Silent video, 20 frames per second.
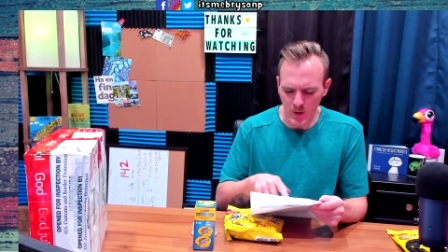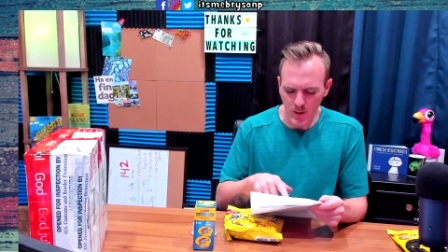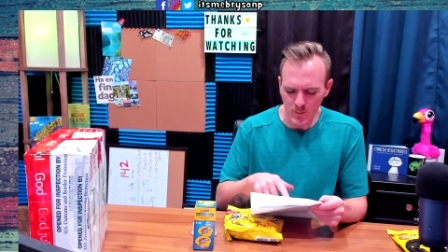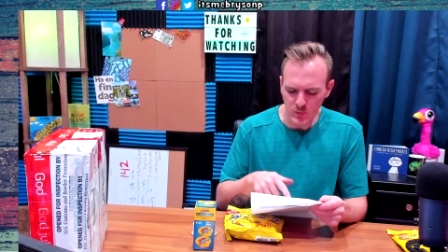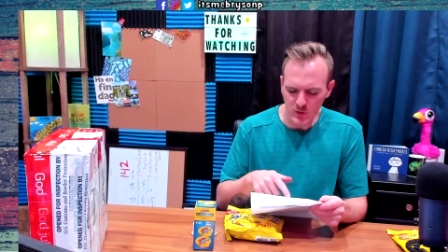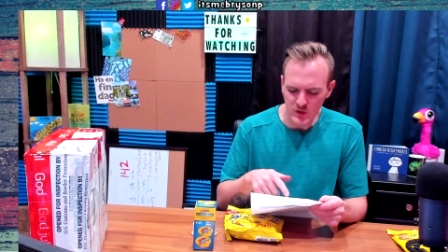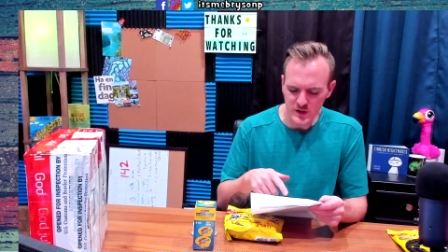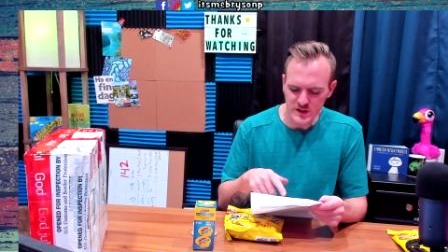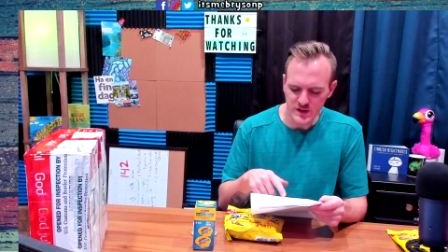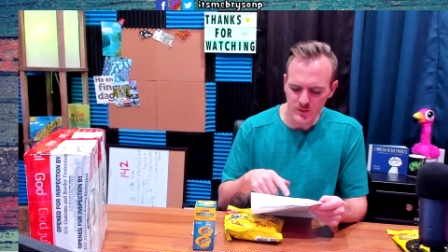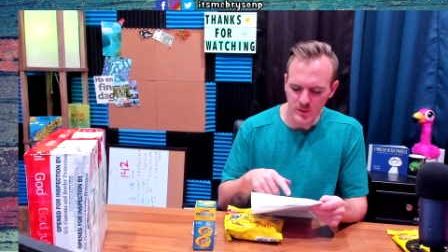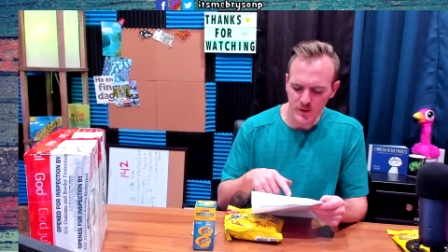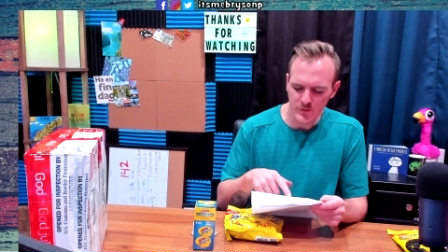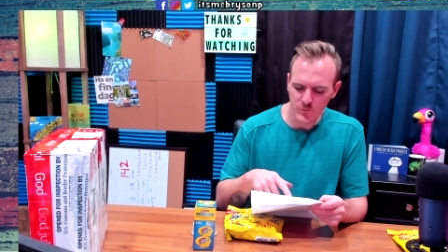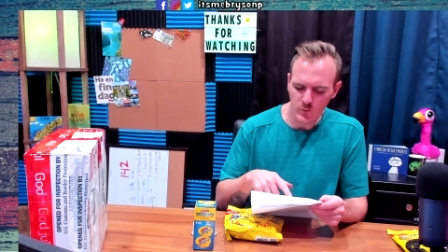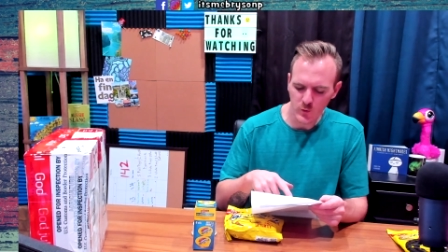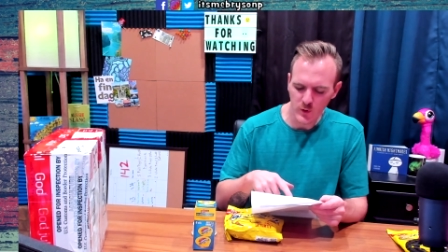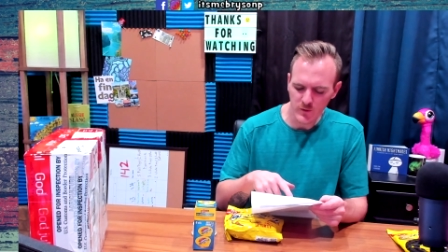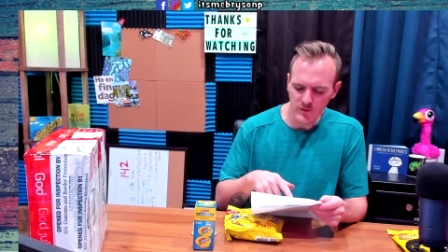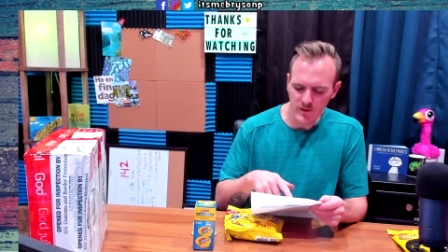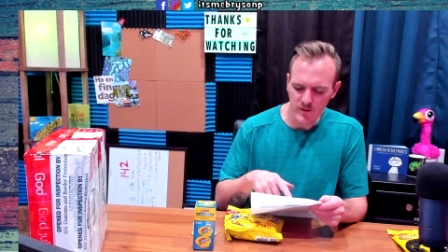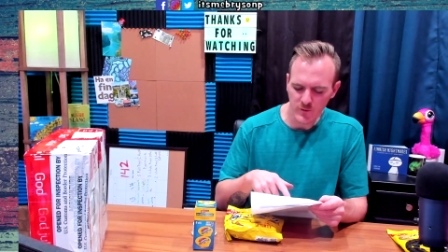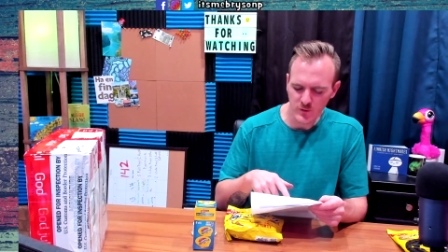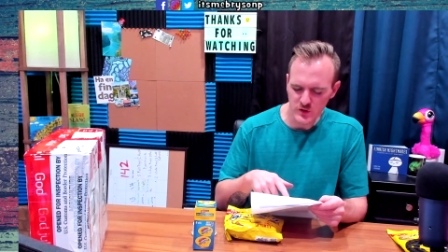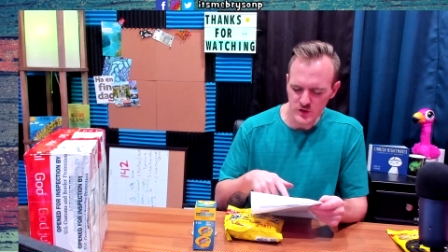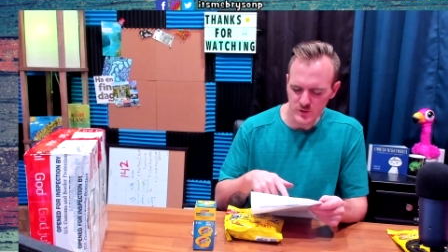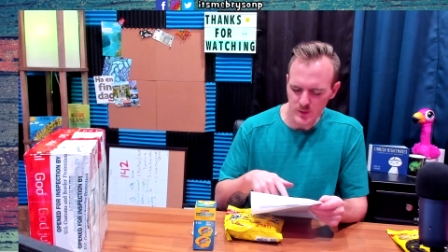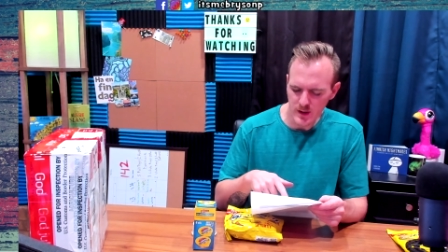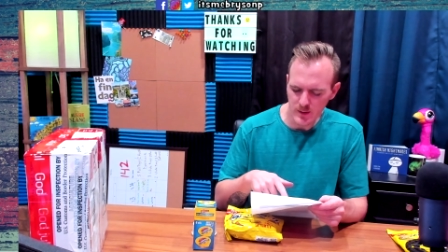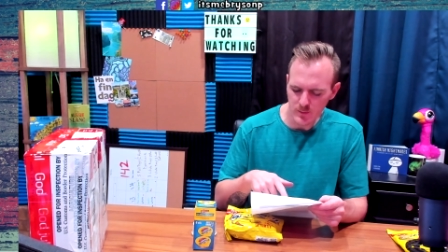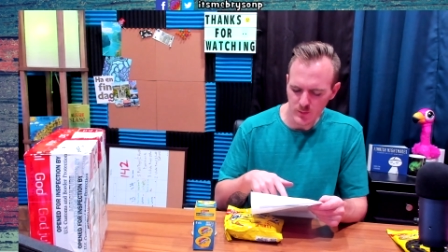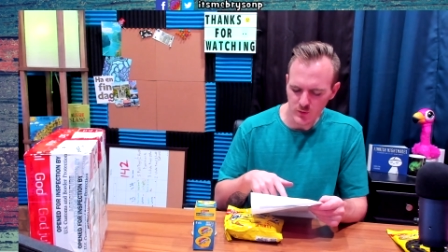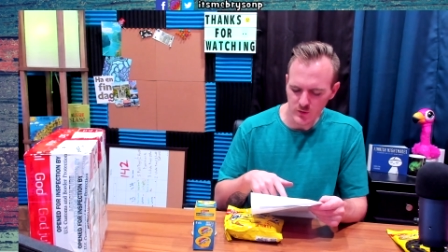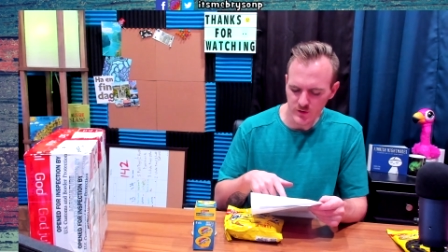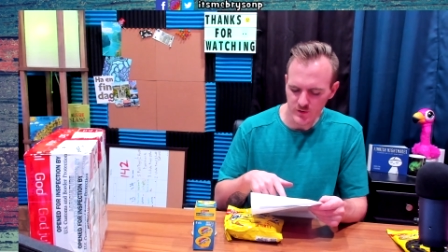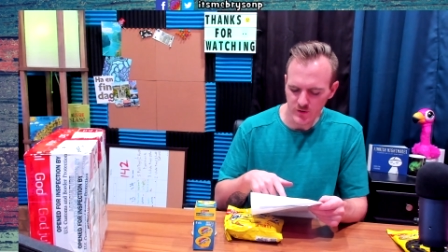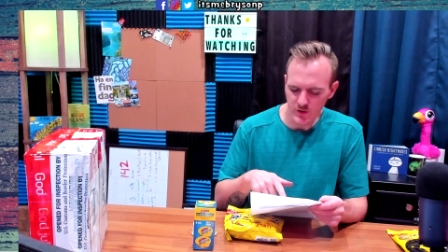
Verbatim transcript: Population about 4,500 people.